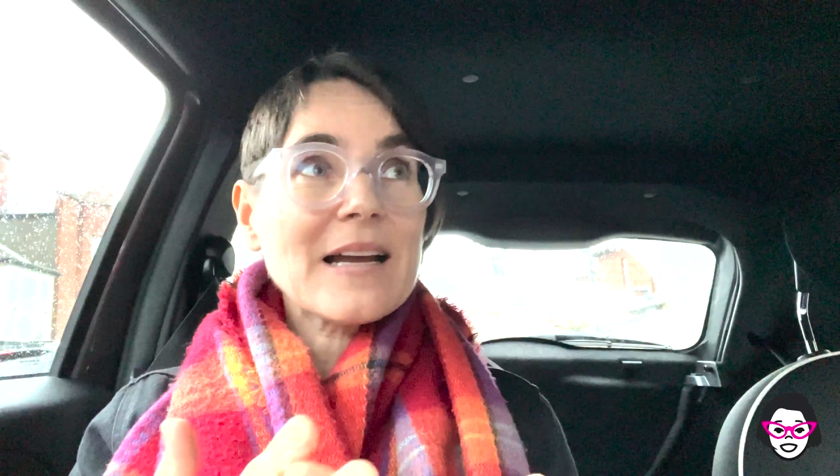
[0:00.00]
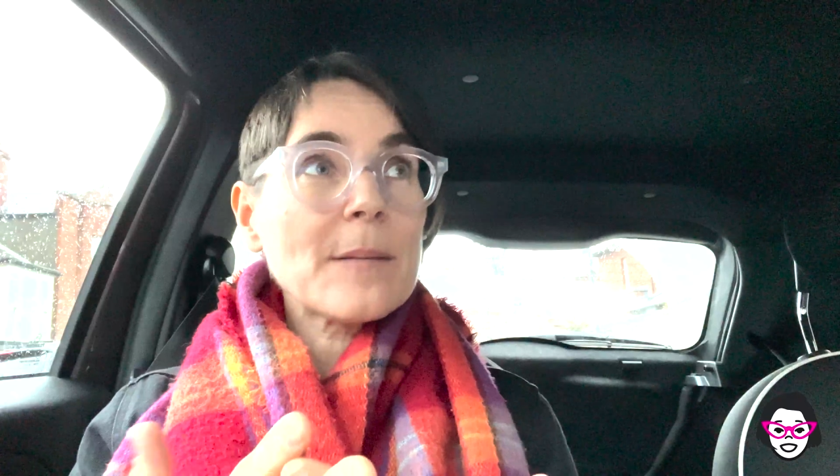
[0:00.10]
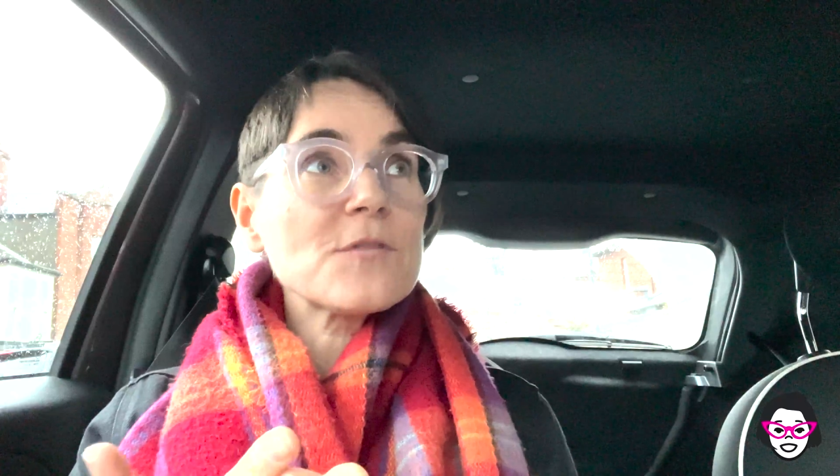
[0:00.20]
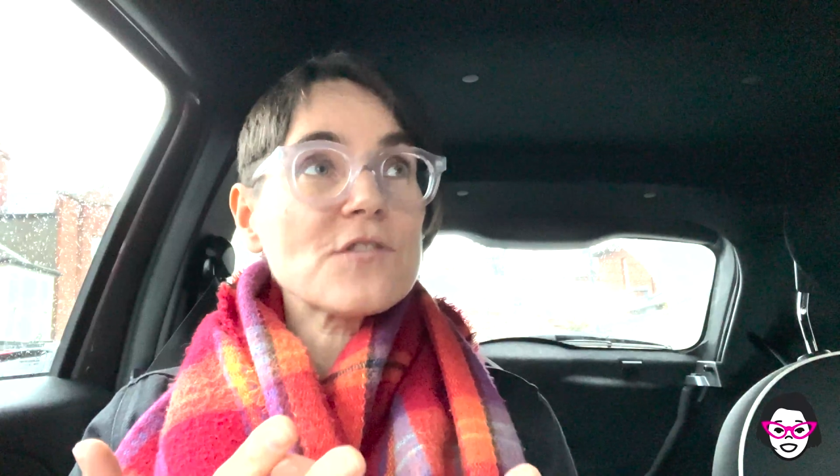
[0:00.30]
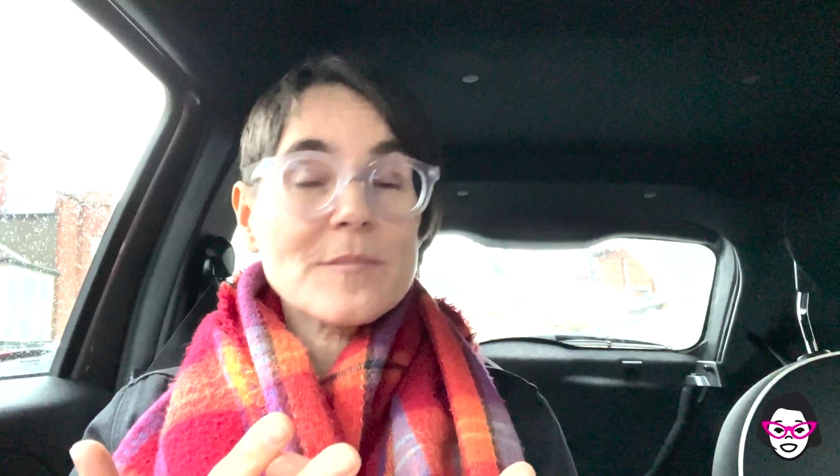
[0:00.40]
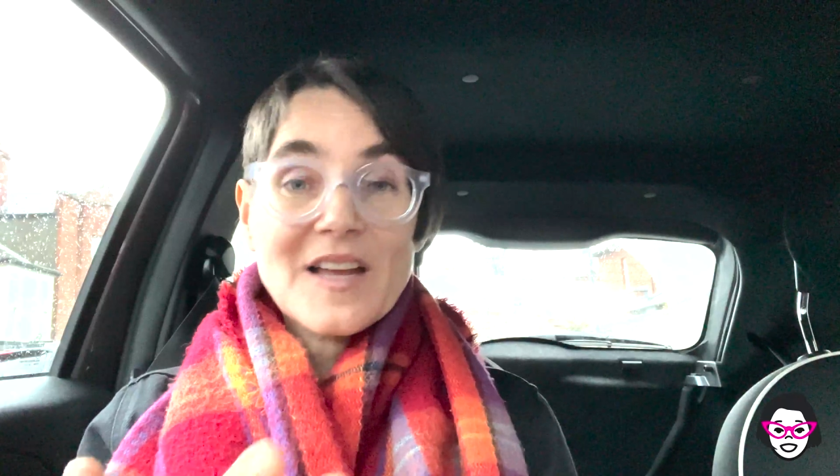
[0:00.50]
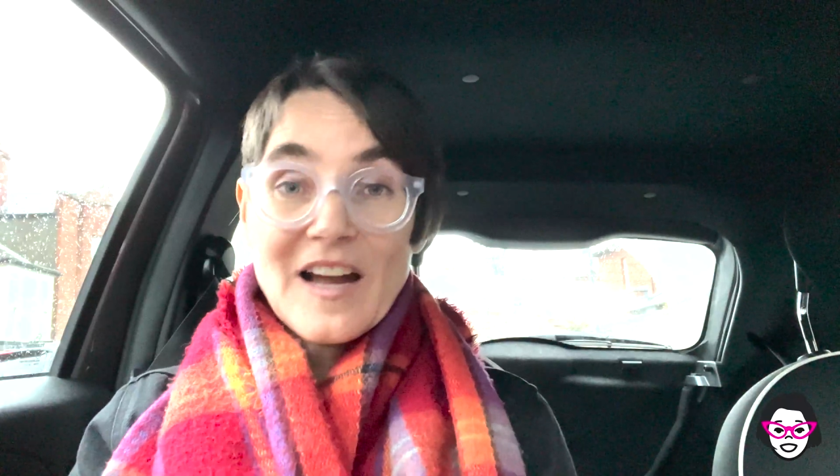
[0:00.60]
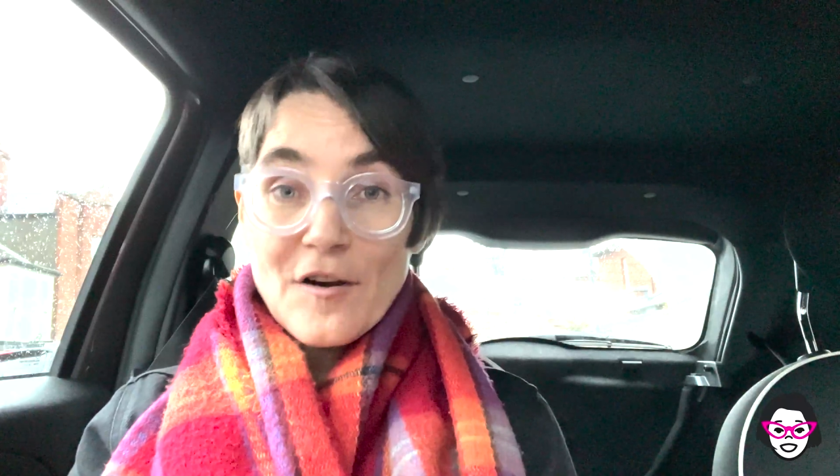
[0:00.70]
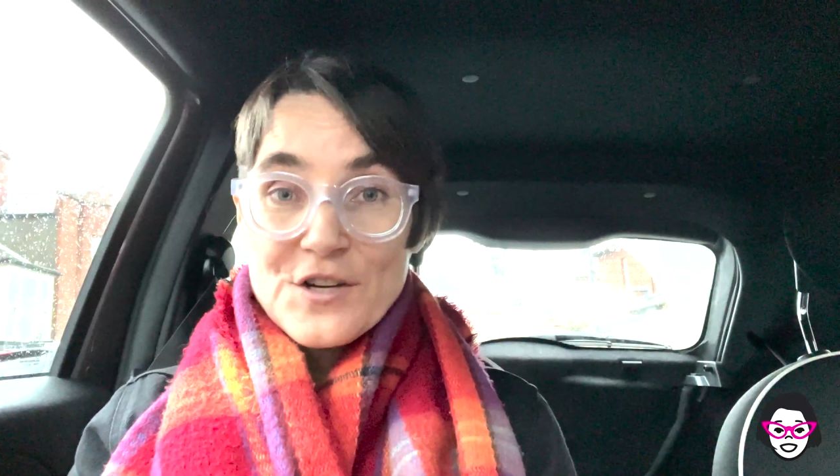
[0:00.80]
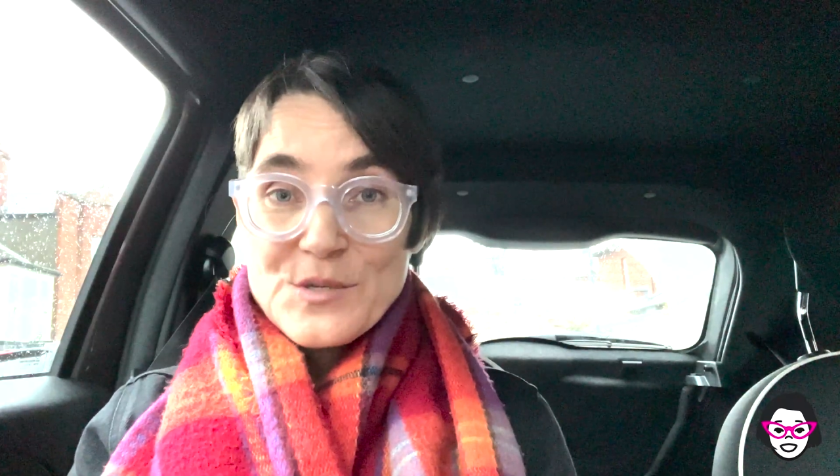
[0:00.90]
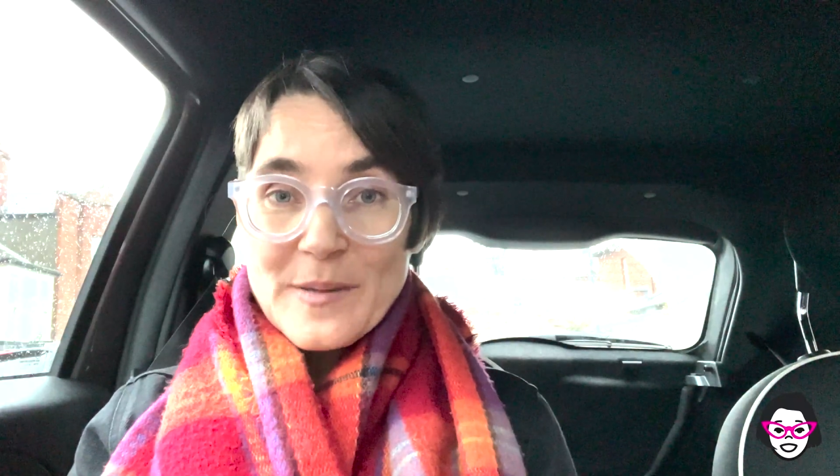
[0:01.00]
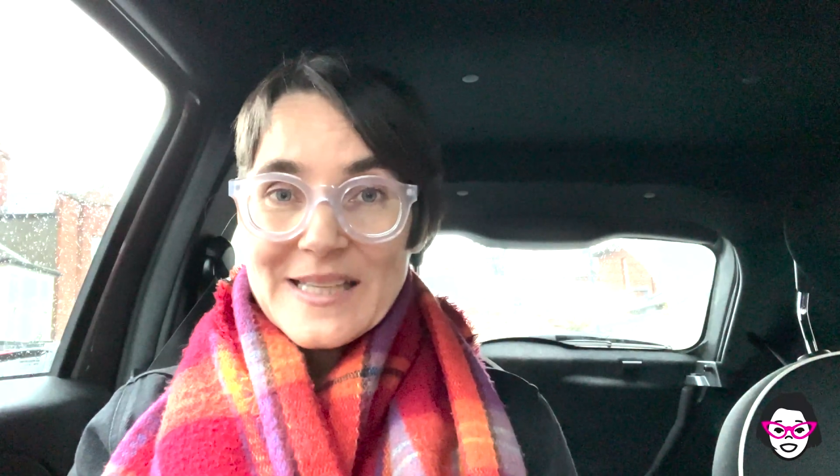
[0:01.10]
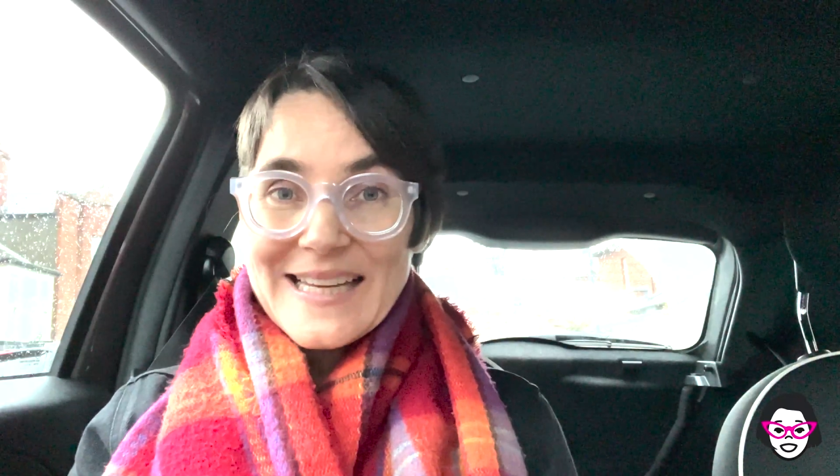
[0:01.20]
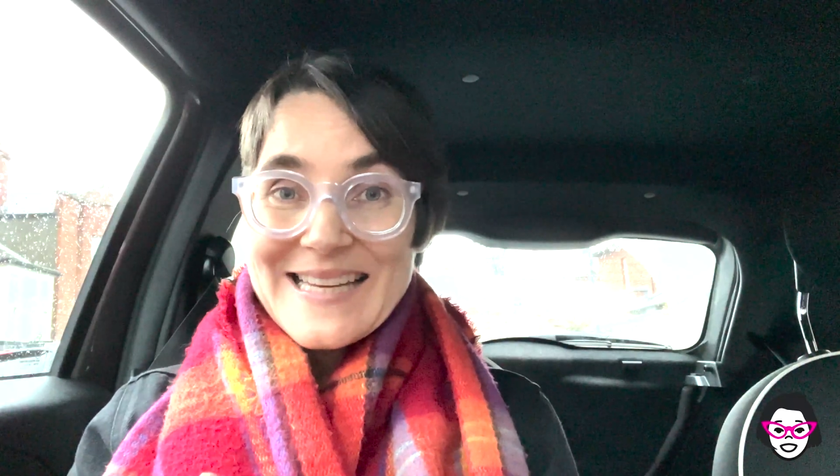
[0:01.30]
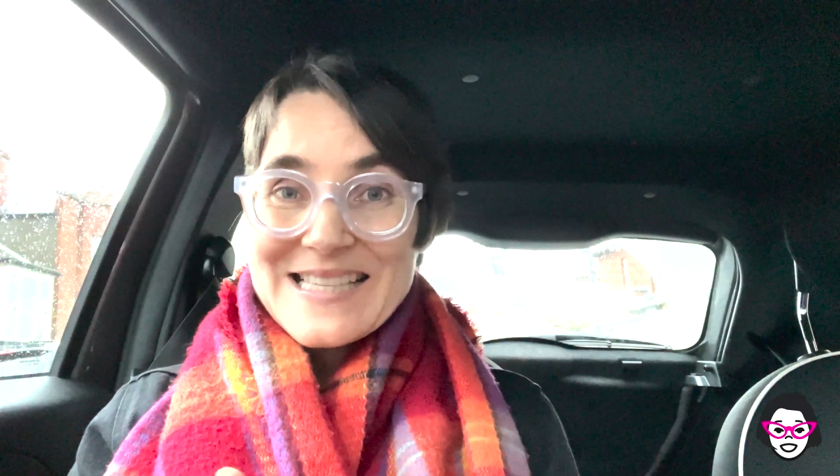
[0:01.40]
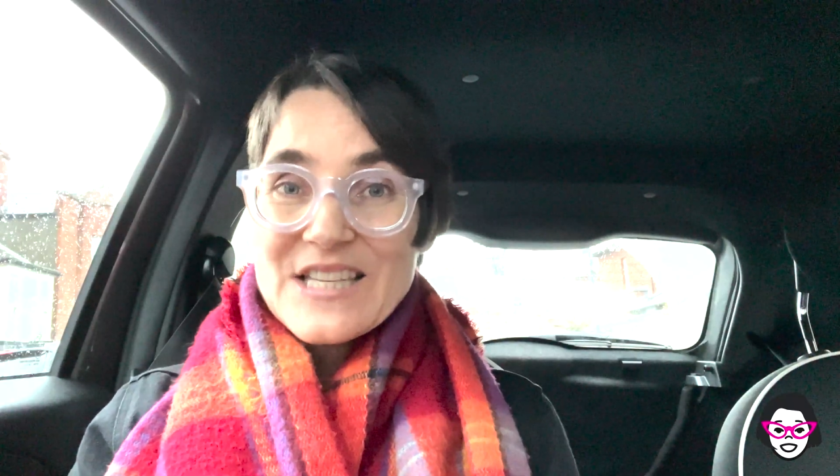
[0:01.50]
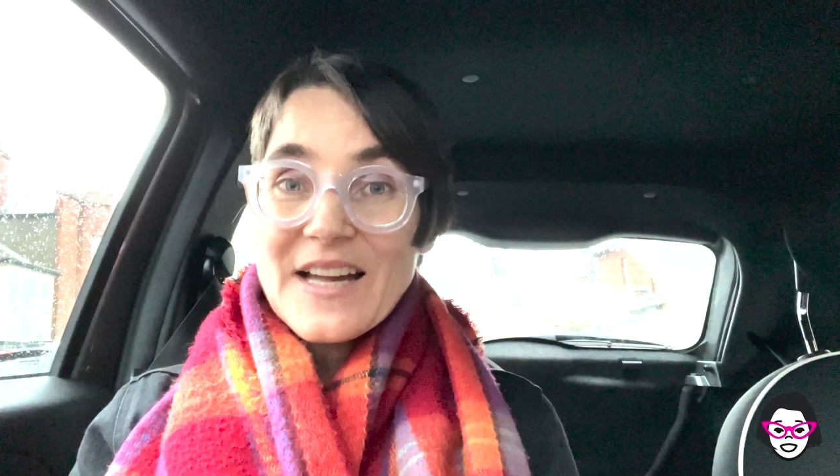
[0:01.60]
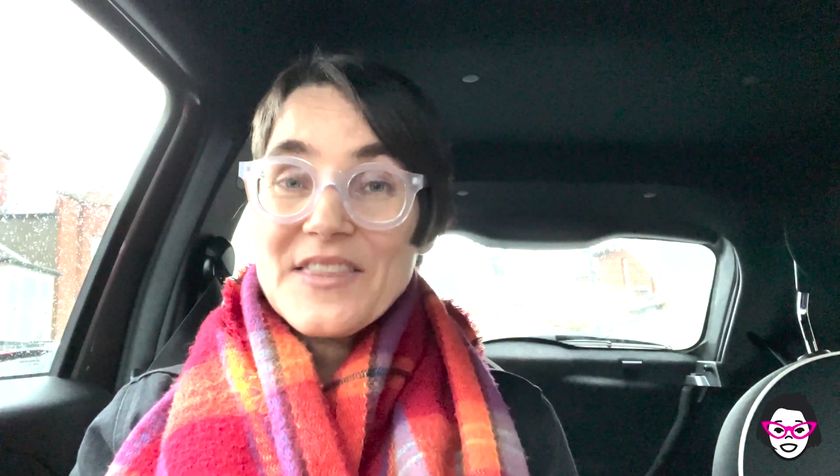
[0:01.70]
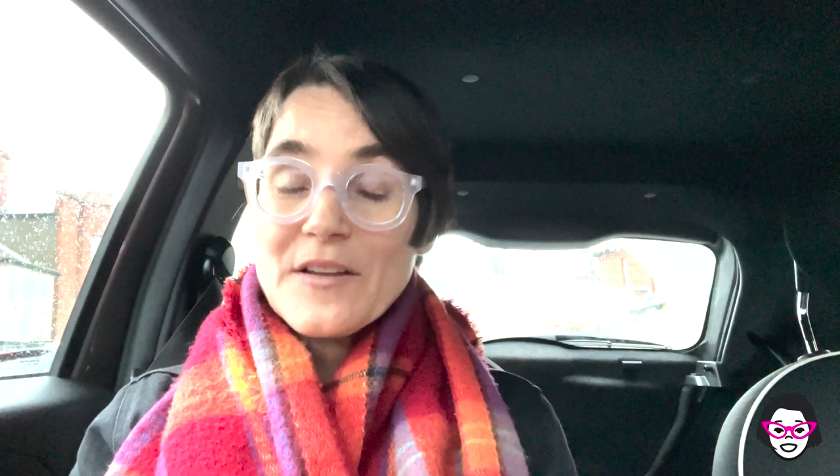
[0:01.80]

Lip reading: comes from the courage pillar inside